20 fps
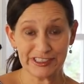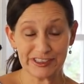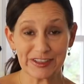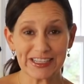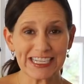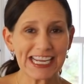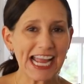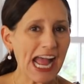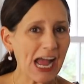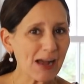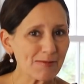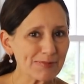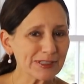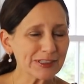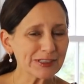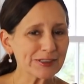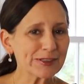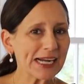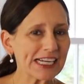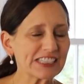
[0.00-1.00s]
So the
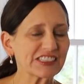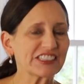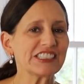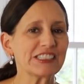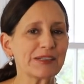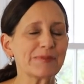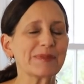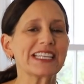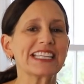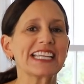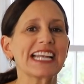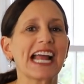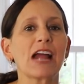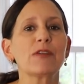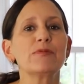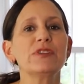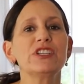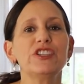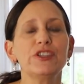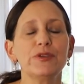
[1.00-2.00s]
apples are actually something that I
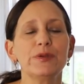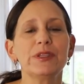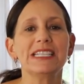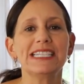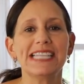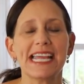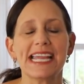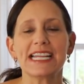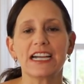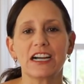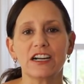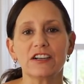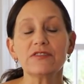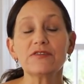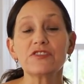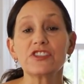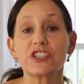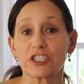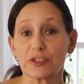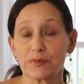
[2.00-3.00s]
would do the day
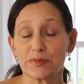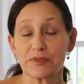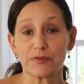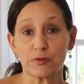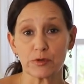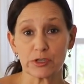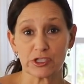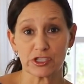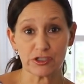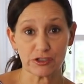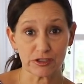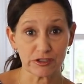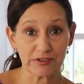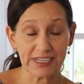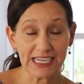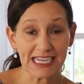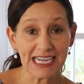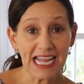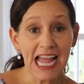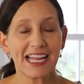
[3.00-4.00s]
of just before
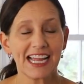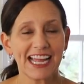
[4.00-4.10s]
serving.